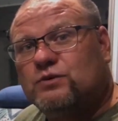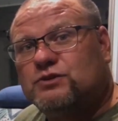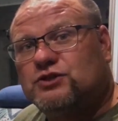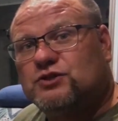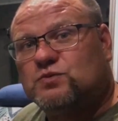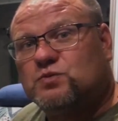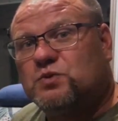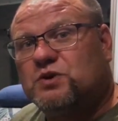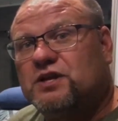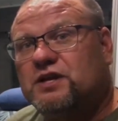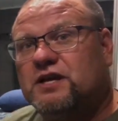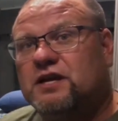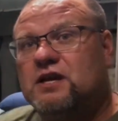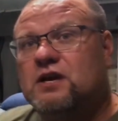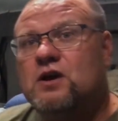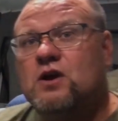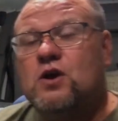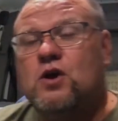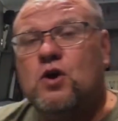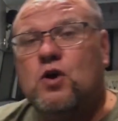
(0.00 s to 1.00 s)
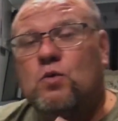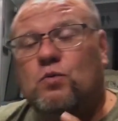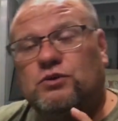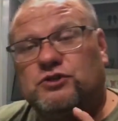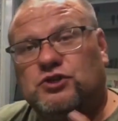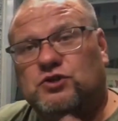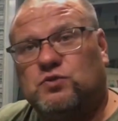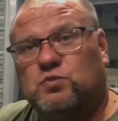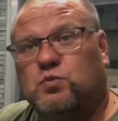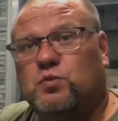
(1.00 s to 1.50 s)
which is really
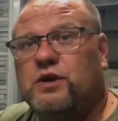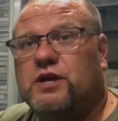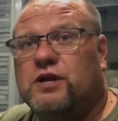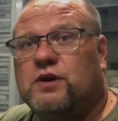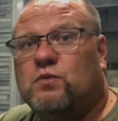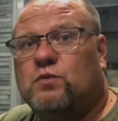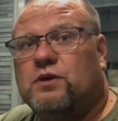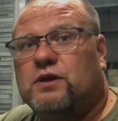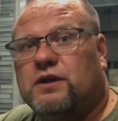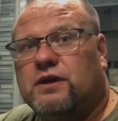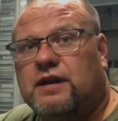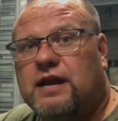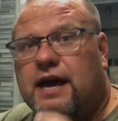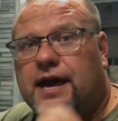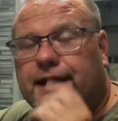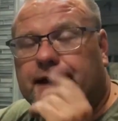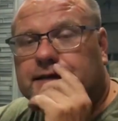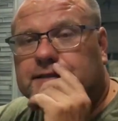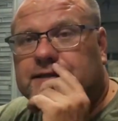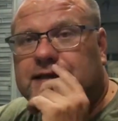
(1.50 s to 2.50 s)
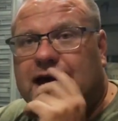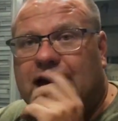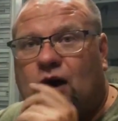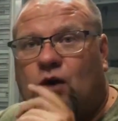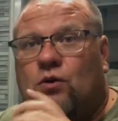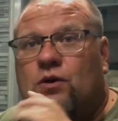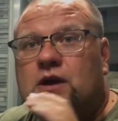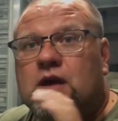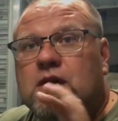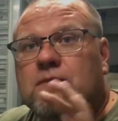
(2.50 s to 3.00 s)
nice.
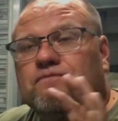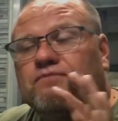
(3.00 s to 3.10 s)
Now,